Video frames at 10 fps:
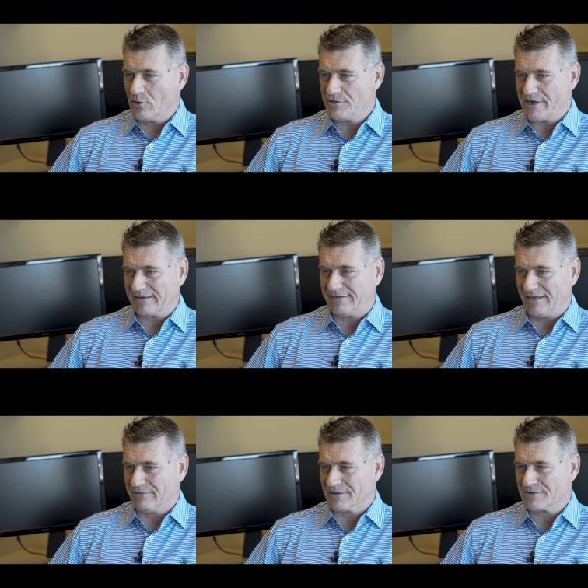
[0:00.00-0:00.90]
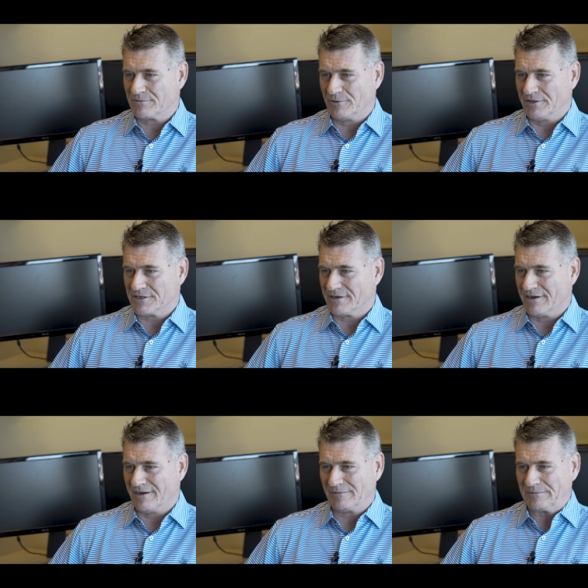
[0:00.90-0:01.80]
Kojak Davis was
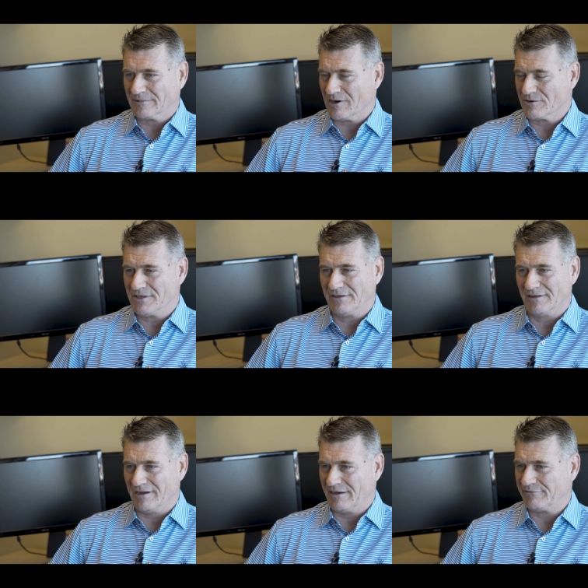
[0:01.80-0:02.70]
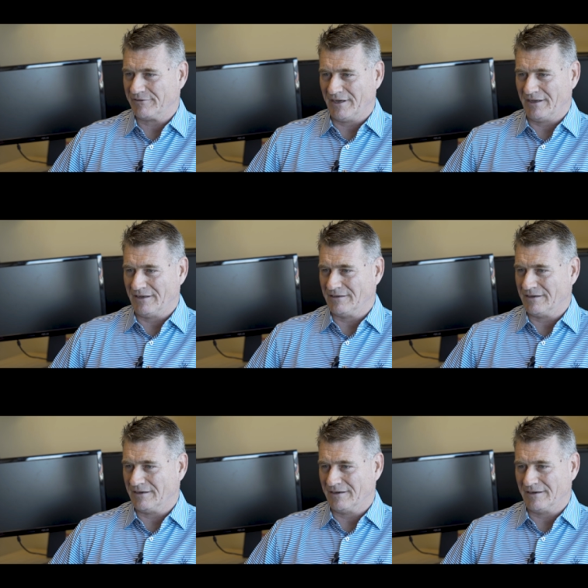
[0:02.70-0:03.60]
uh, larger than life and
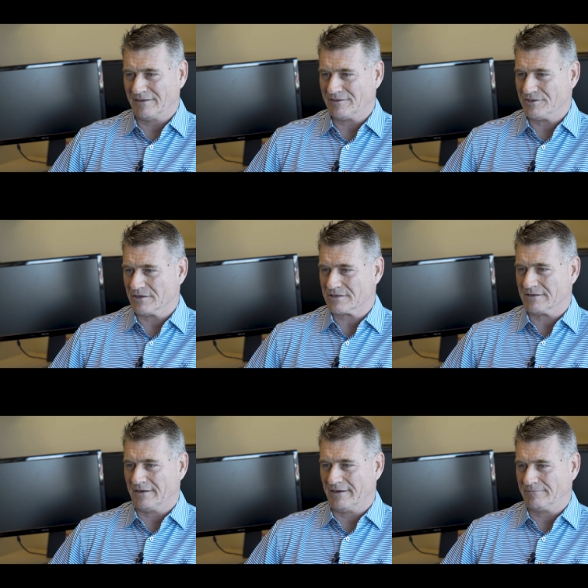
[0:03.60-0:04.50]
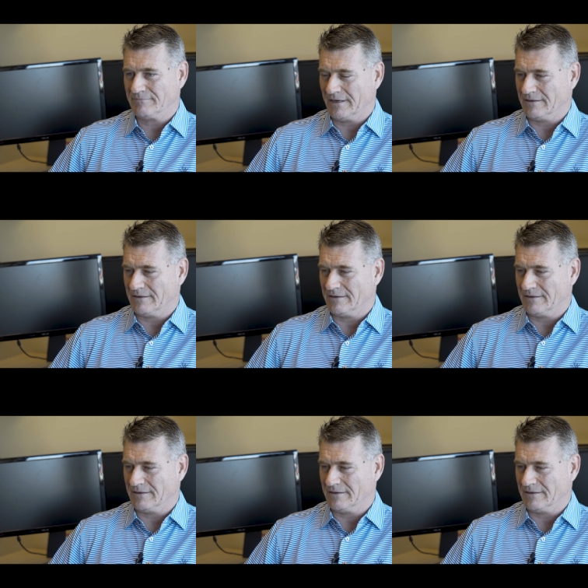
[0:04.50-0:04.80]
uh, just a,